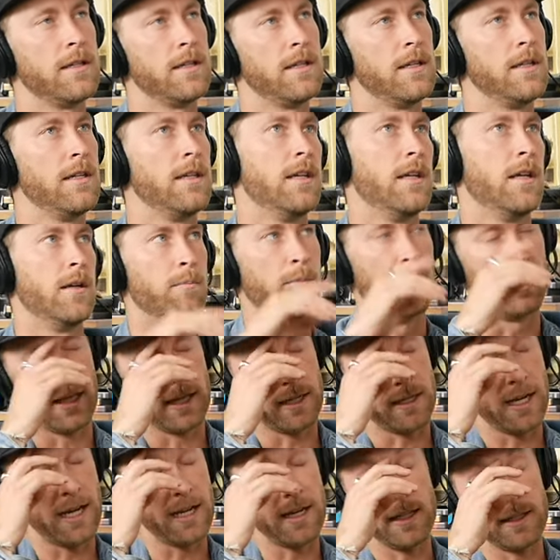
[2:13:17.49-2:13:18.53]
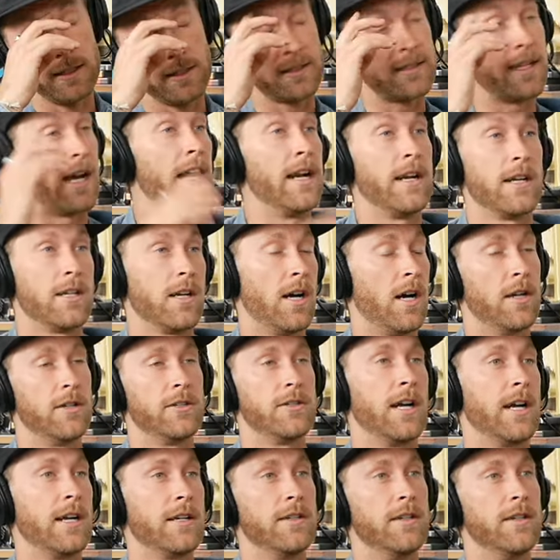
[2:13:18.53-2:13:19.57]
sure. But like I didn't sign a
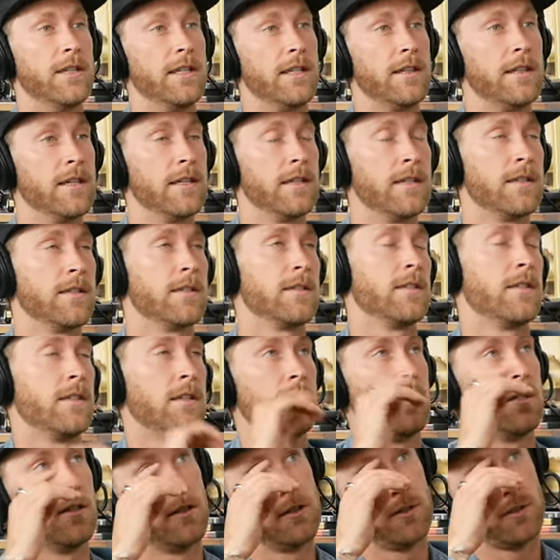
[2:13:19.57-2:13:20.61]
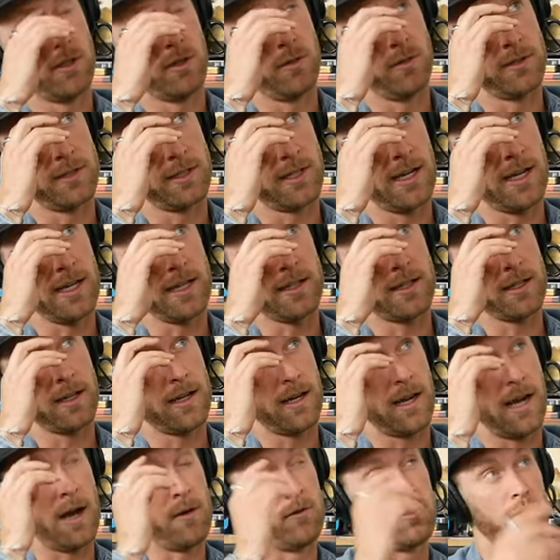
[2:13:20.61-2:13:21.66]
contract or anything, so it was like
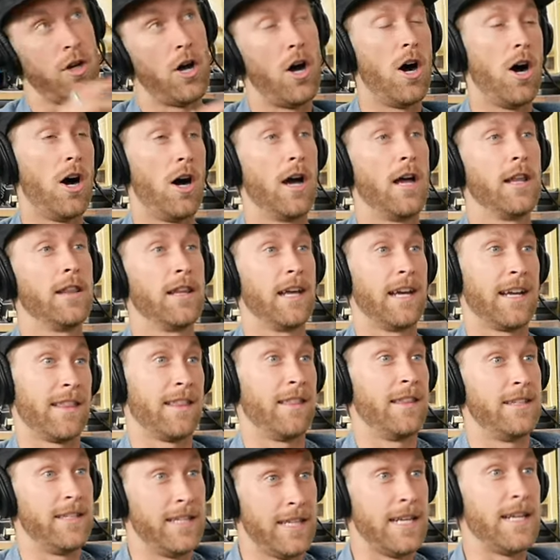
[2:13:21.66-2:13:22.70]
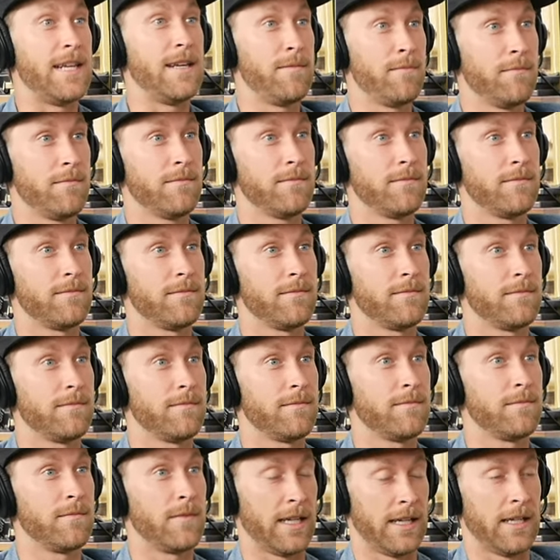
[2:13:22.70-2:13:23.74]
I was on like the team,
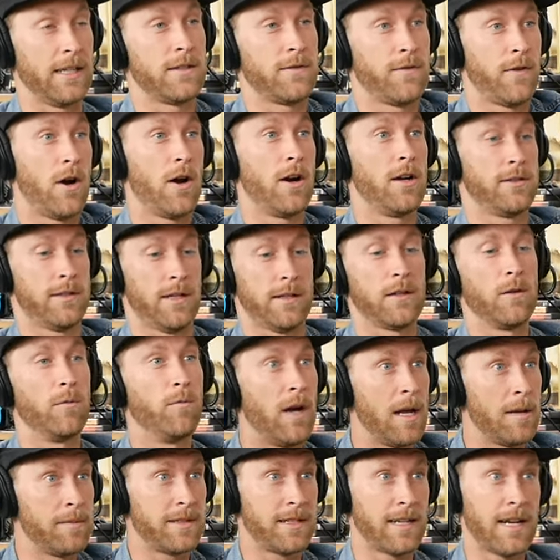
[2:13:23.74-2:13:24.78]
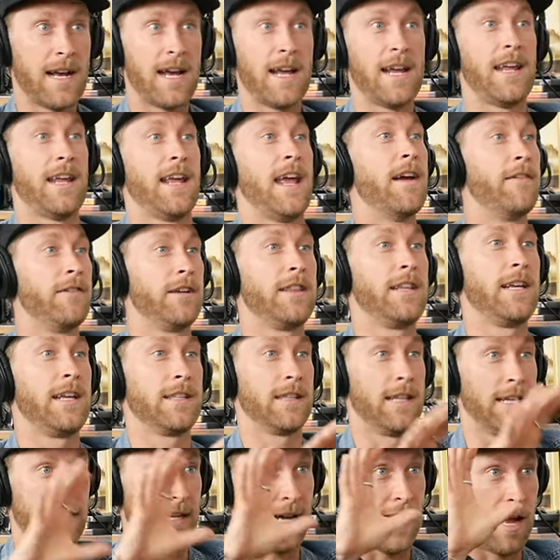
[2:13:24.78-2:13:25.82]
like as far as like the website, everything.
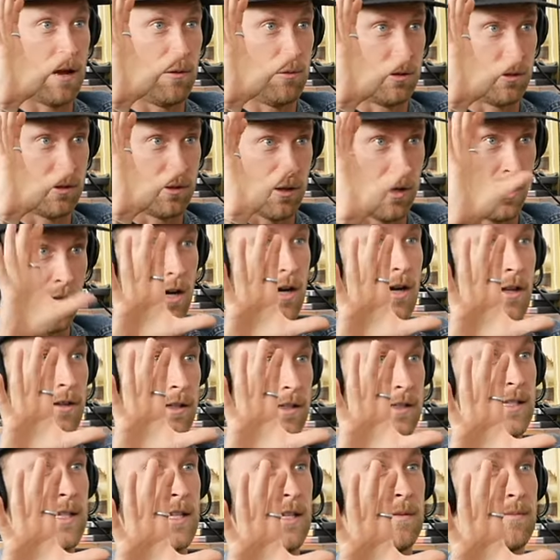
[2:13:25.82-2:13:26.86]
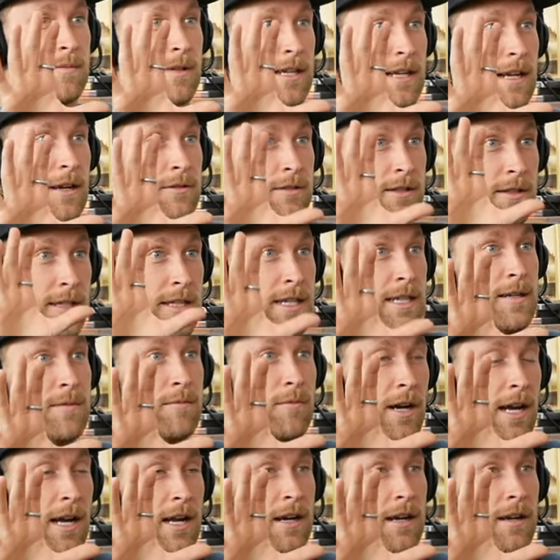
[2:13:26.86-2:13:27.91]
Like I was on the team, like I was a team
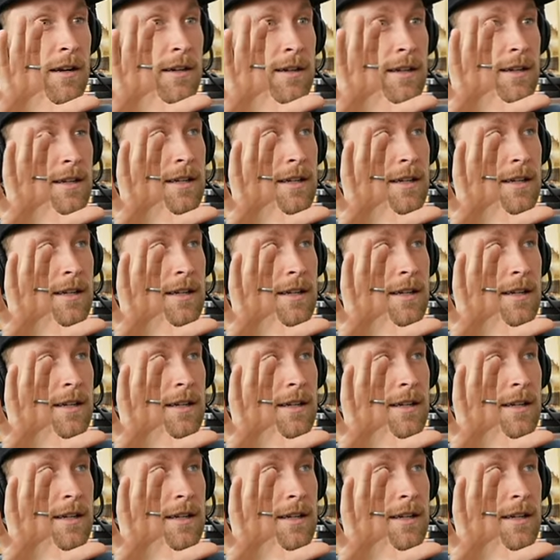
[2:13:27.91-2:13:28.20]
rider,